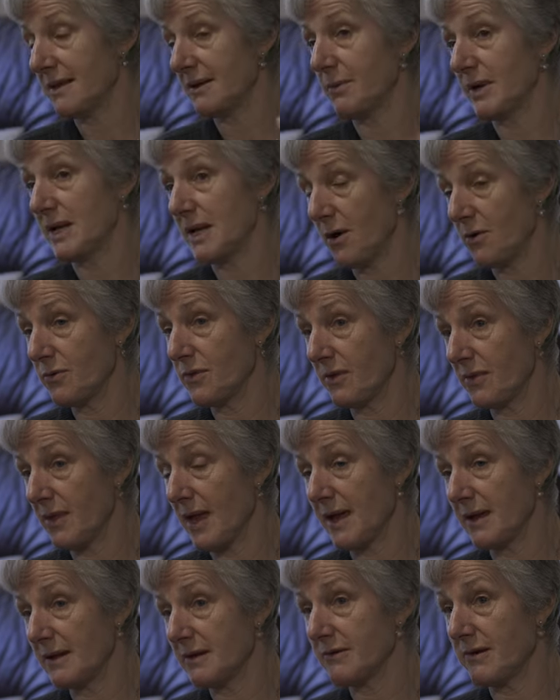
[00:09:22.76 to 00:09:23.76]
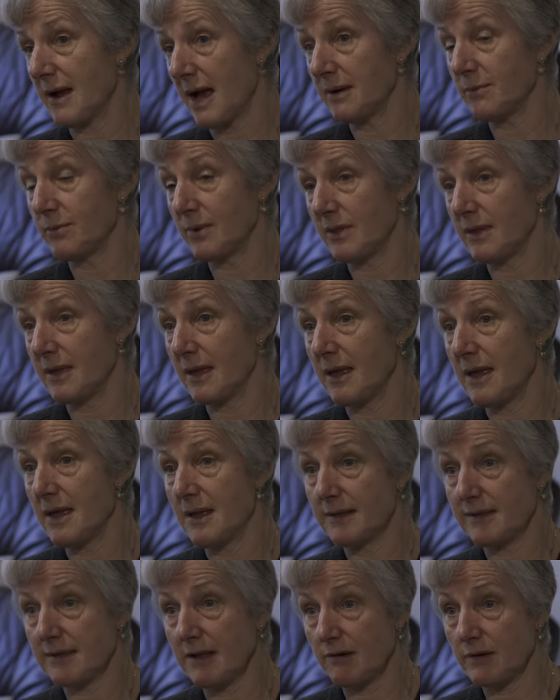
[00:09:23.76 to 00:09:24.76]
we know that they interact with the
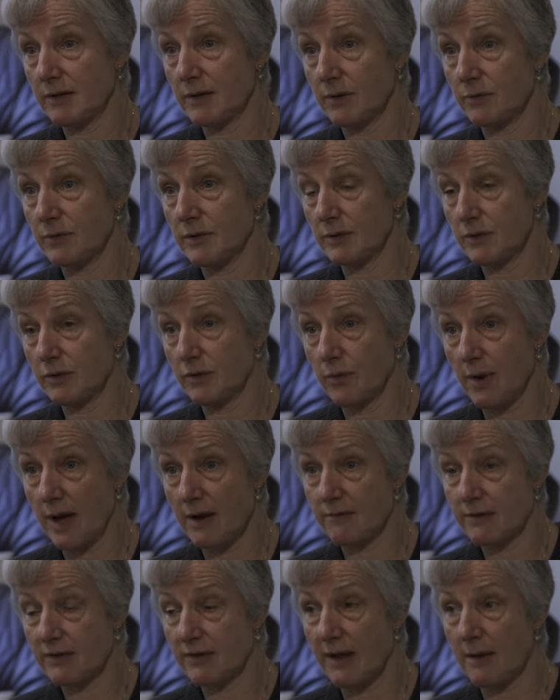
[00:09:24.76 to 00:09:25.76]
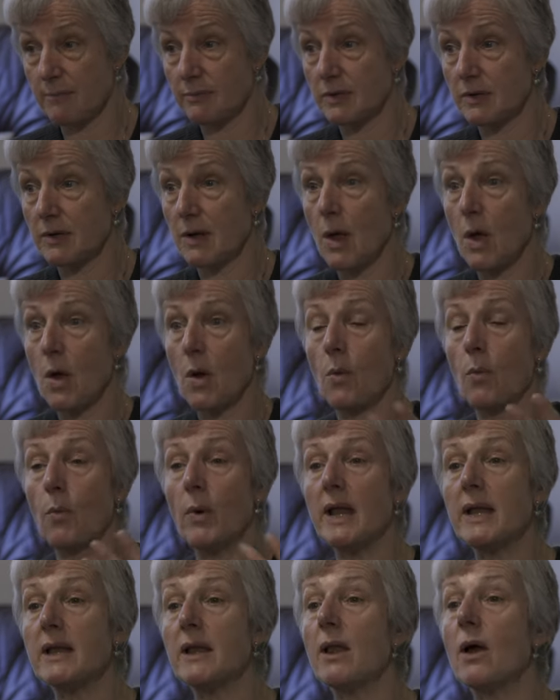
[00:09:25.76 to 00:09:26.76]
serotonin 2A receptor.
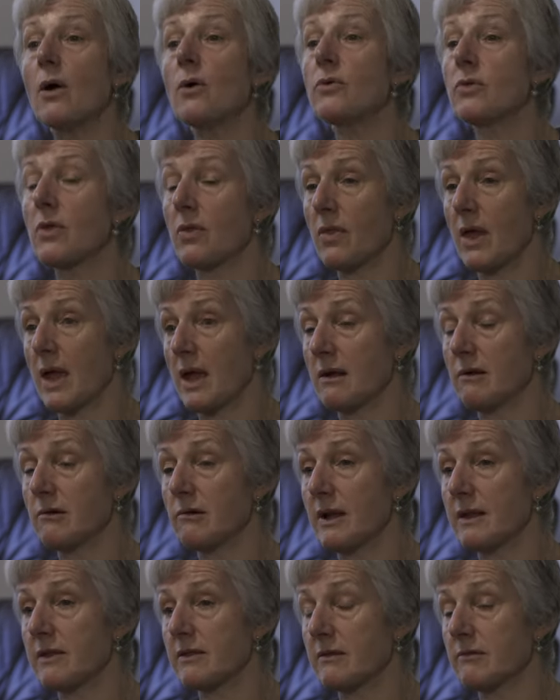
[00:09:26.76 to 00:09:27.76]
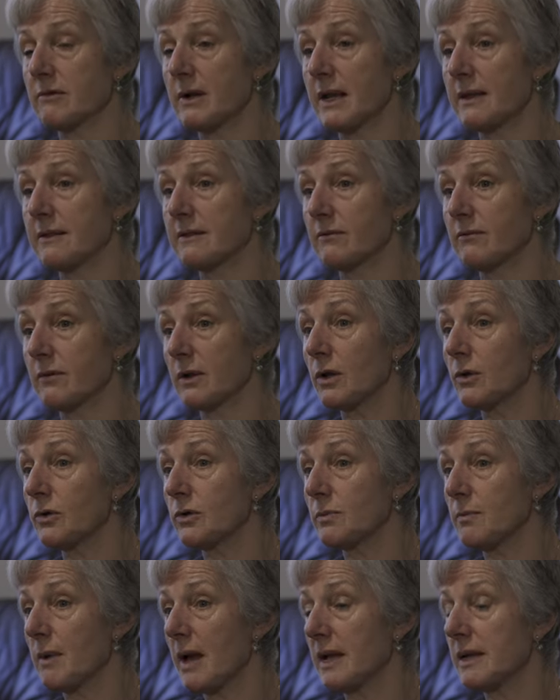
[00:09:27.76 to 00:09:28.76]
We know that they increase the release of
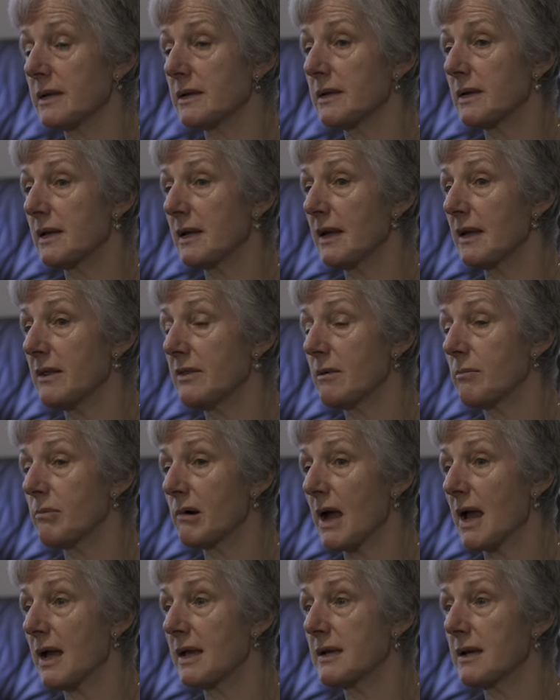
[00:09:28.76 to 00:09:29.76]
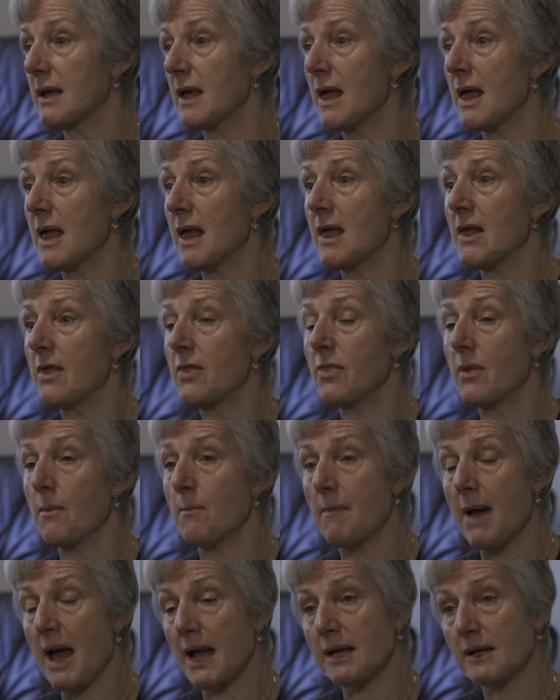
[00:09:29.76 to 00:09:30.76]
glutamate in the brain. The
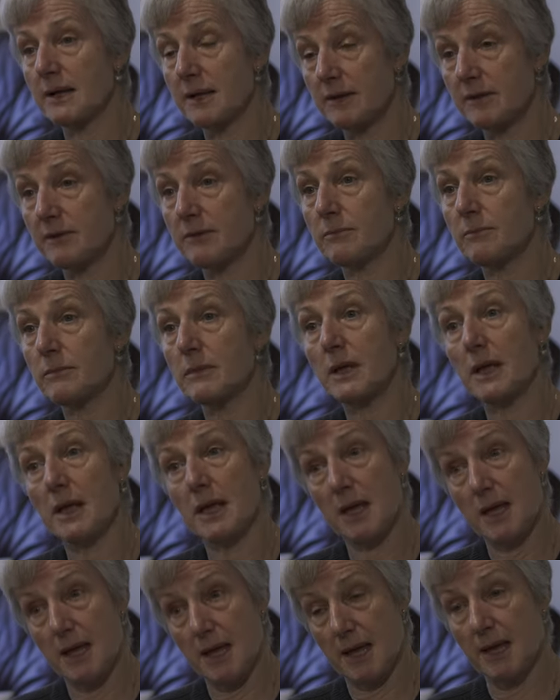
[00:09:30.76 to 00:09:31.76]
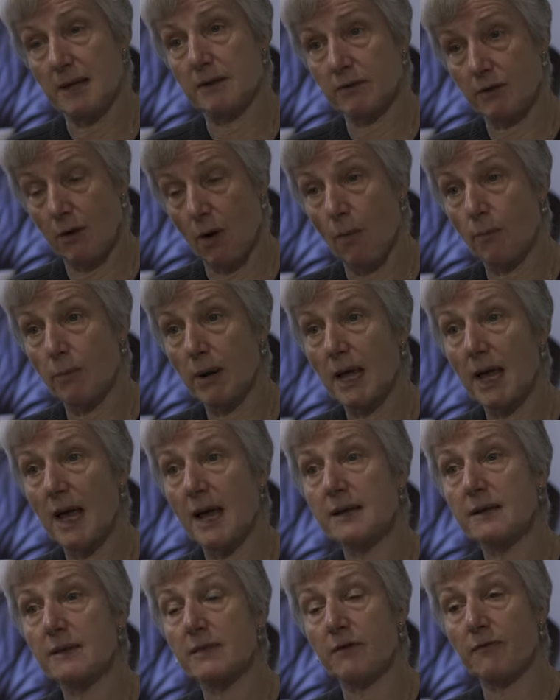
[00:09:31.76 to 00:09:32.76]
mechanism is
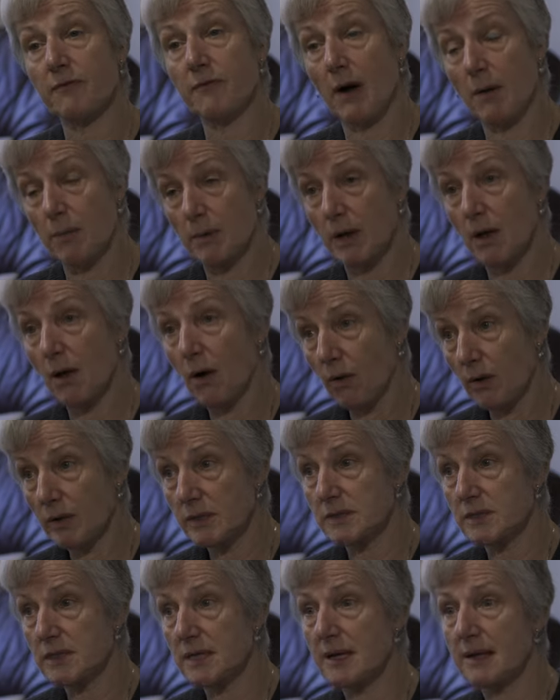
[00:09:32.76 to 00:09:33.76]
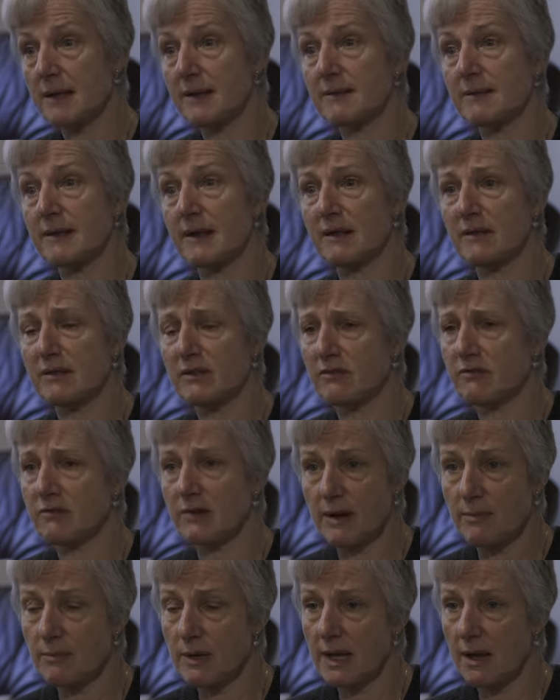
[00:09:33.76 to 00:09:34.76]
complicated. The pharmacology is
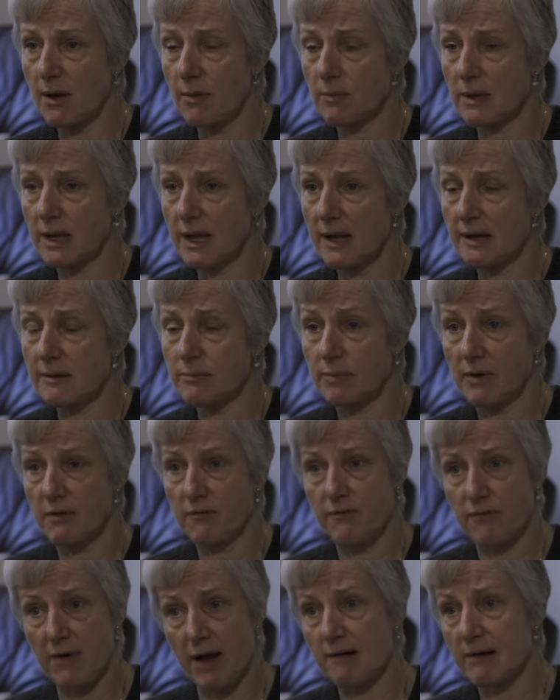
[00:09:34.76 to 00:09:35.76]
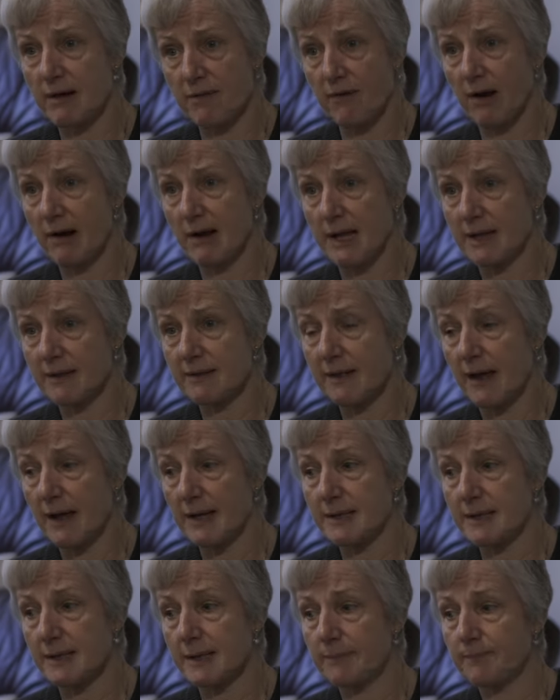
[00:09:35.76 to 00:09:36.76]
extremely complicated, but very, very
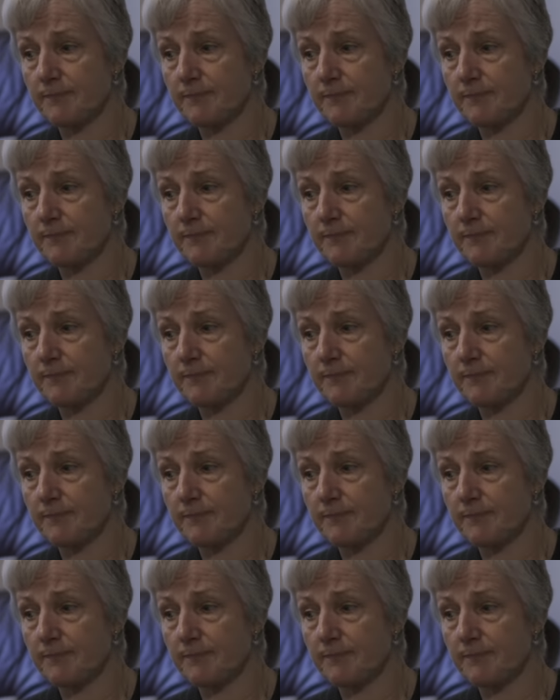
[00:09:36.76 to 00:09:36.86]
exciting.